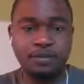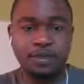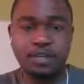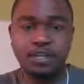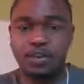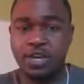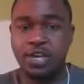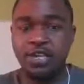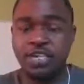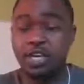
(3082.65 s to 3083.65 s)
You
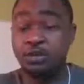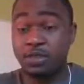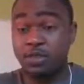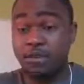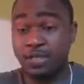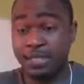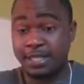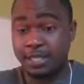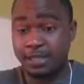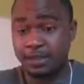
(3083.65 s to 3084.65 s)
can check on the comment
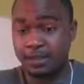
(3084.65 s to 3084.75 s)
section.